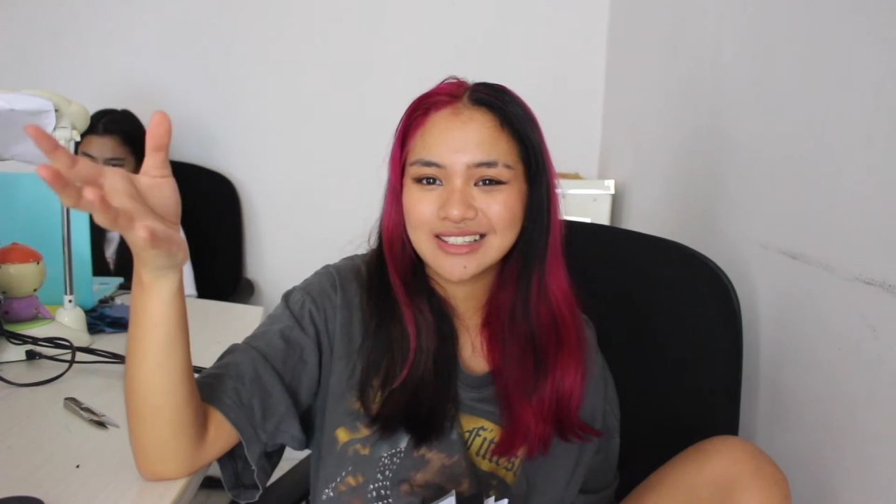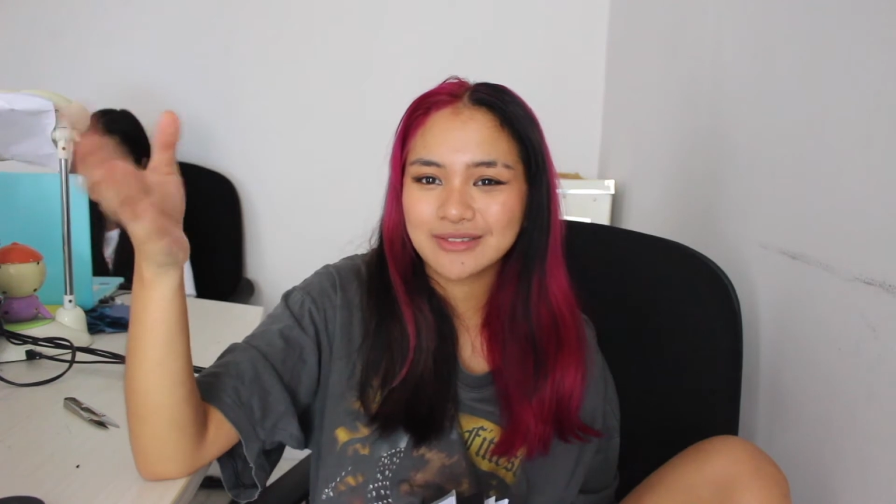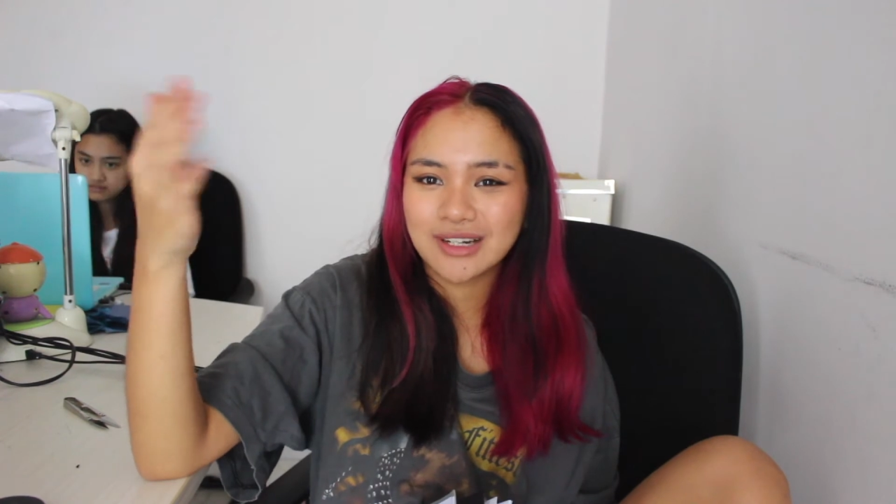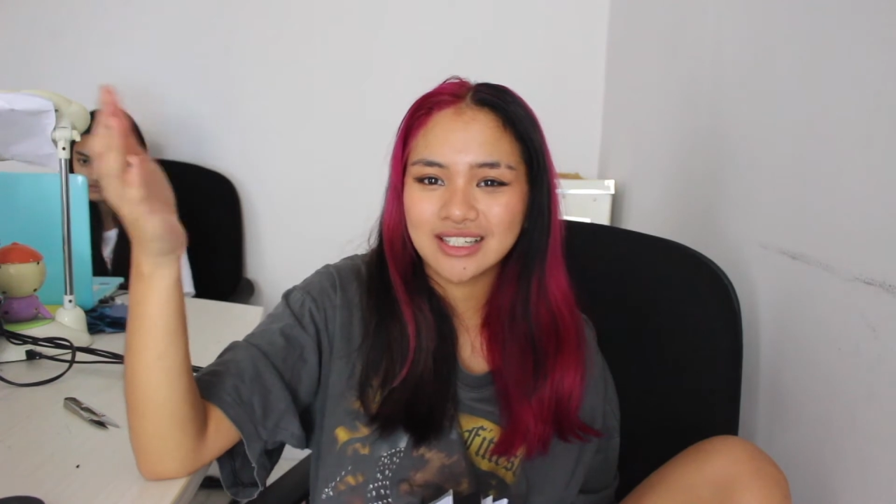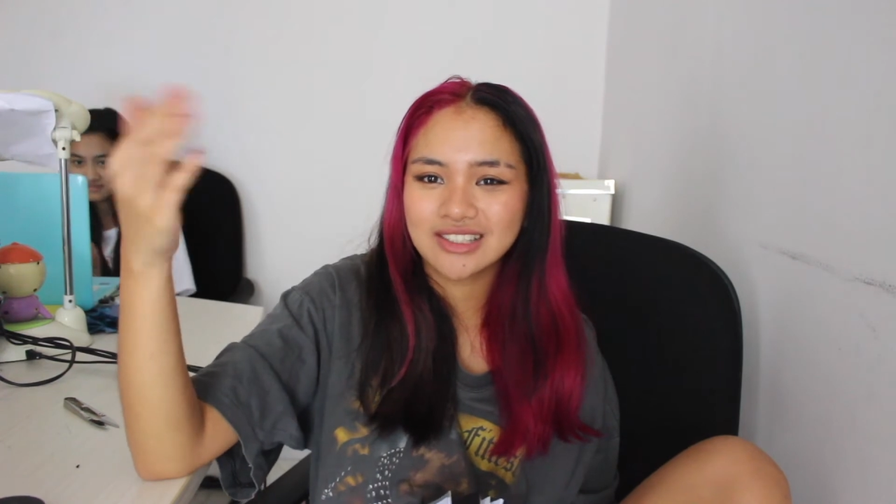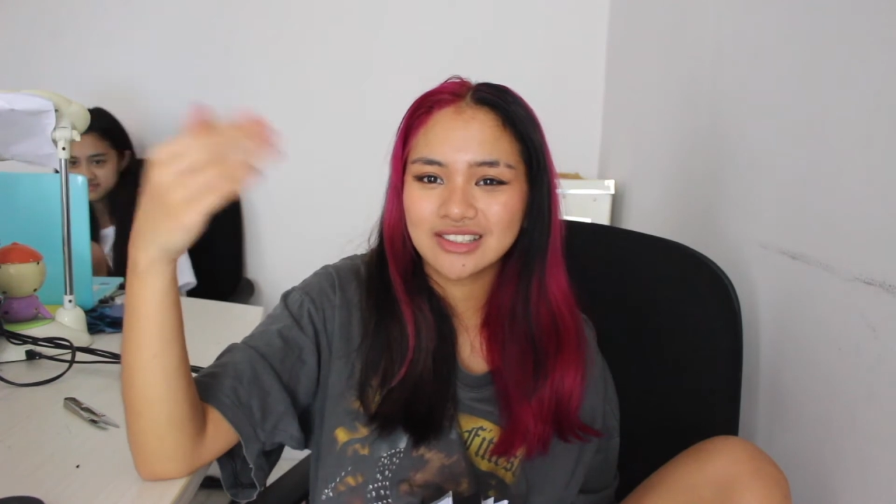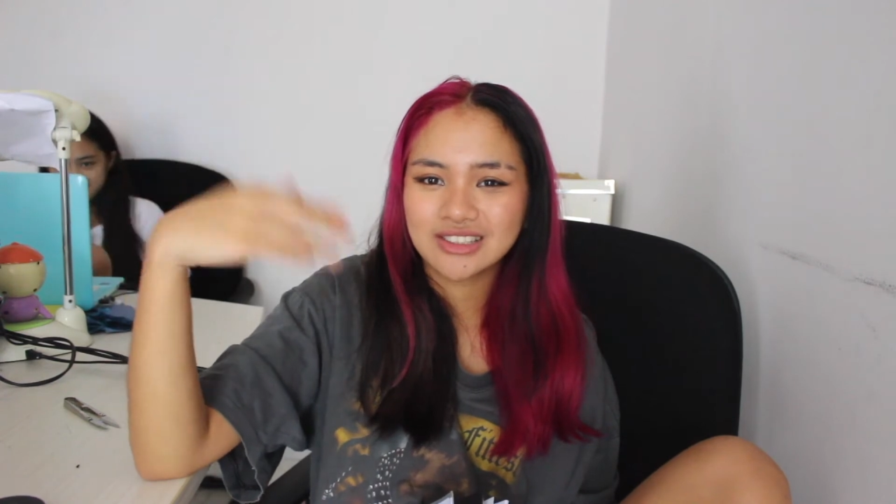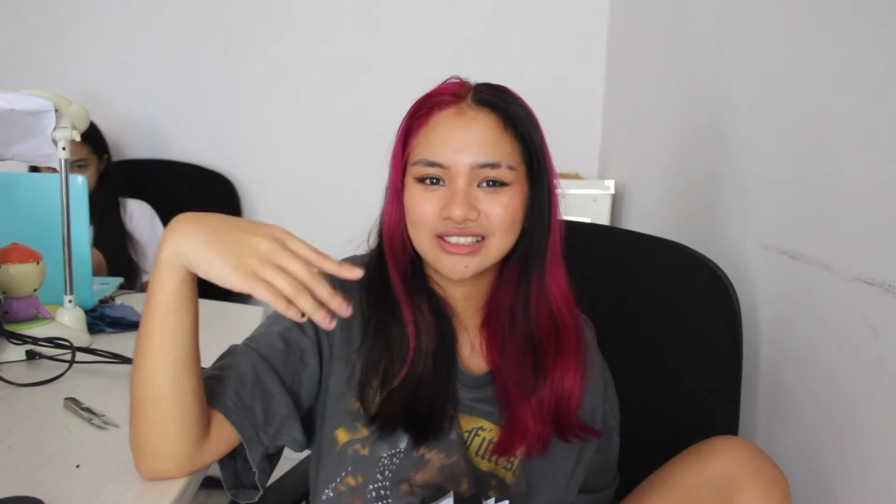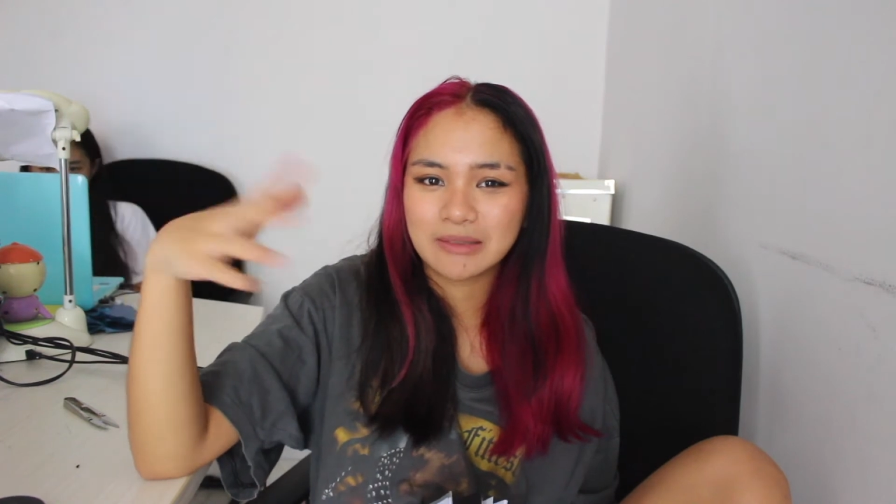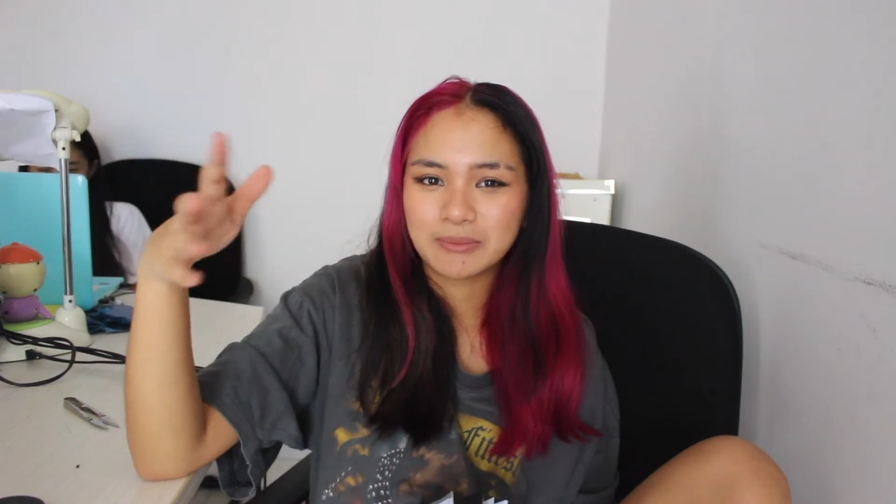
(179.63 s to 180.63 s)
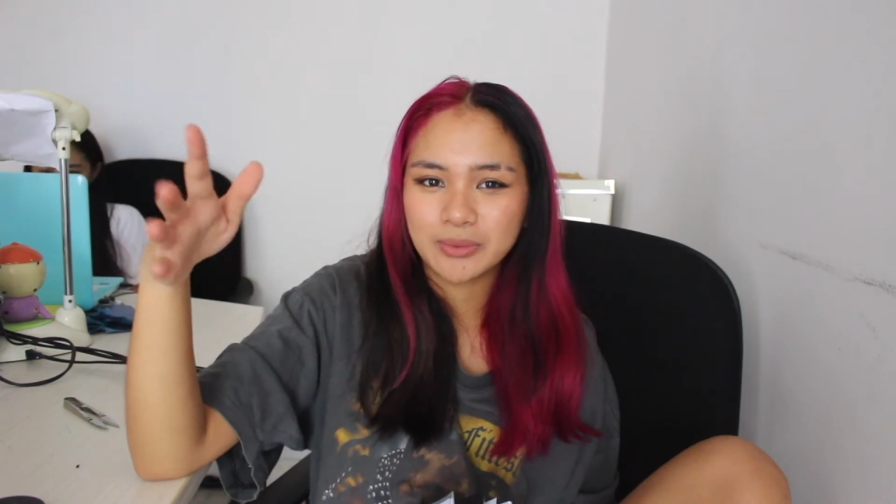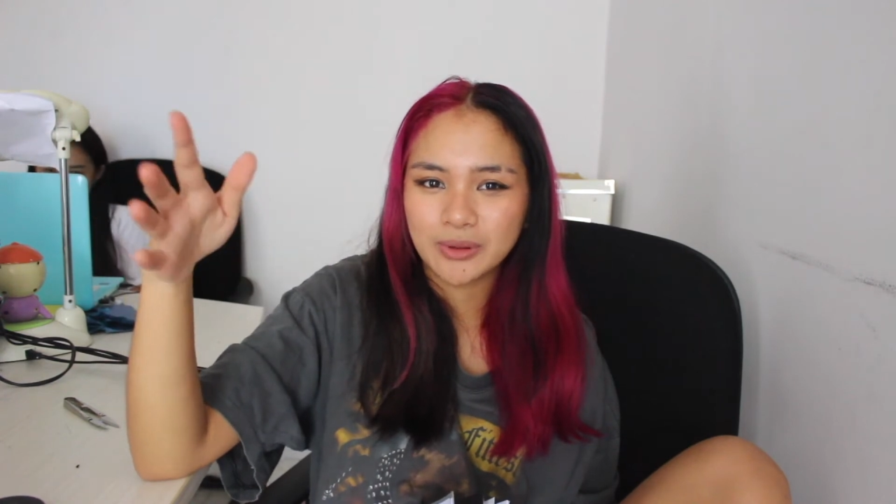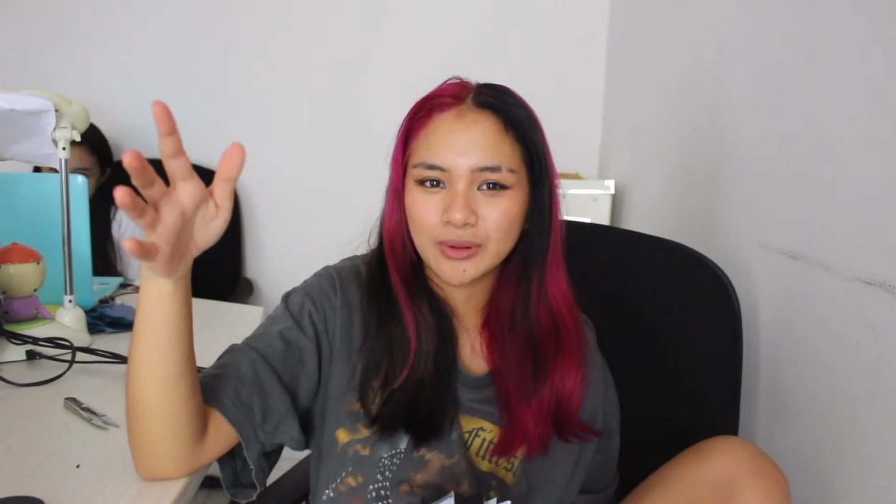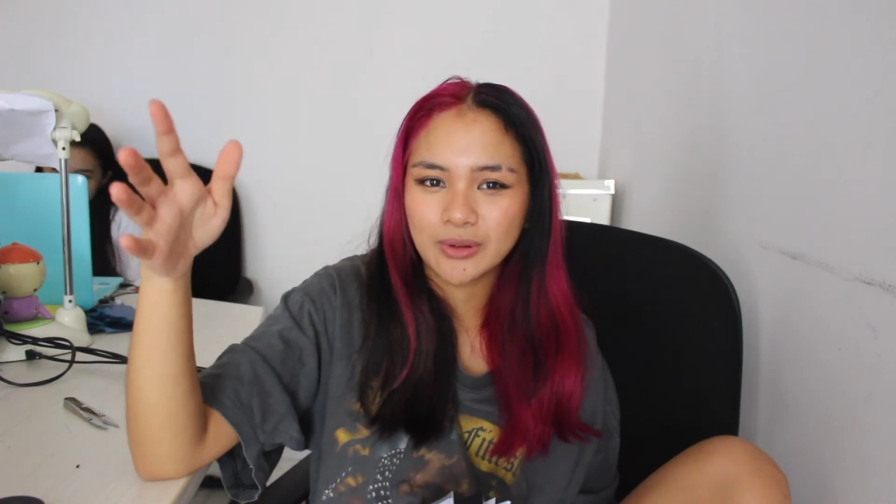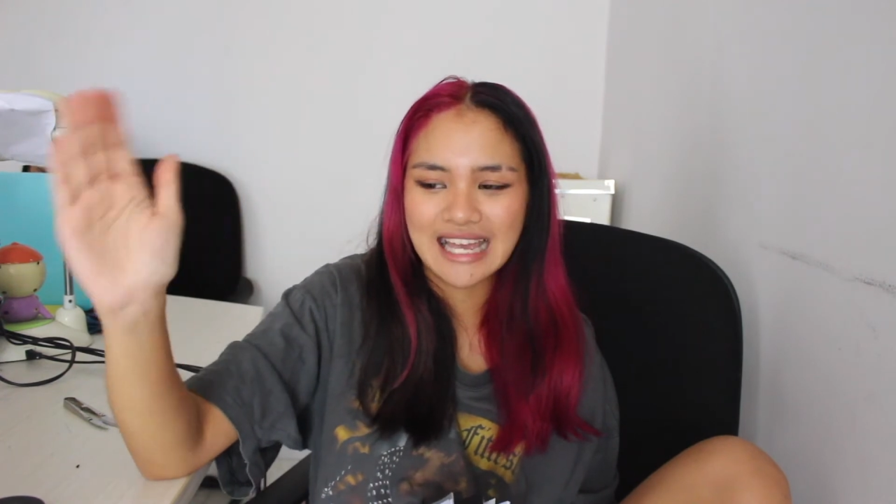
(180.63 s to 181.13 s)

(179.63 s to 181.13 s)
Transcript: a regular simple